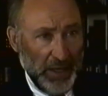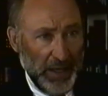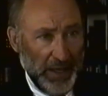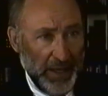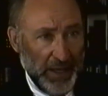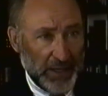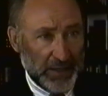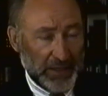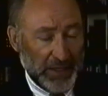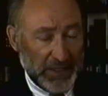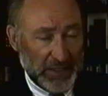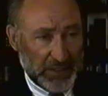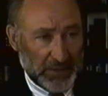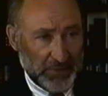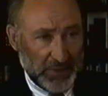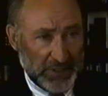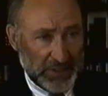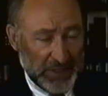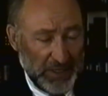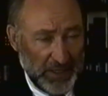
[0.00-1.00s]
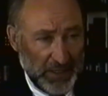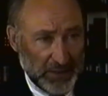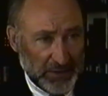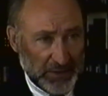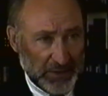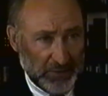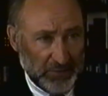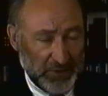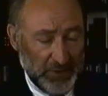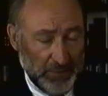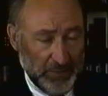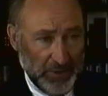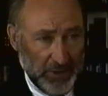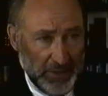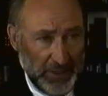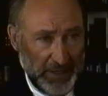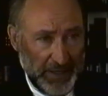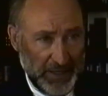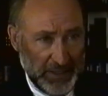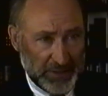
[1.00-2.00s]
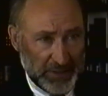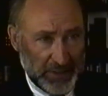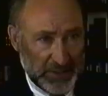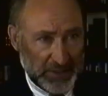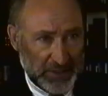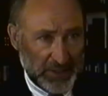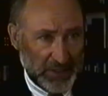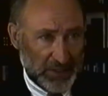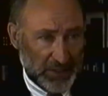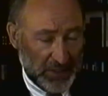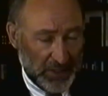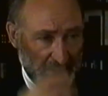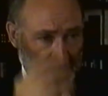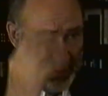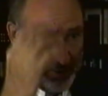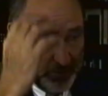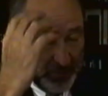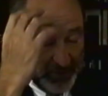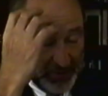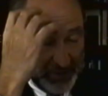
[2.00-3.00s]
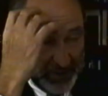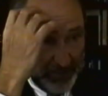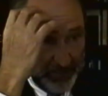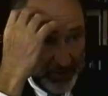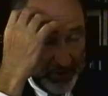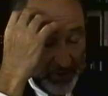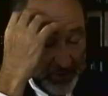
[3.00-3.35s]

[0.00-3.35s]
and as a result, when the bullet exits, opens up a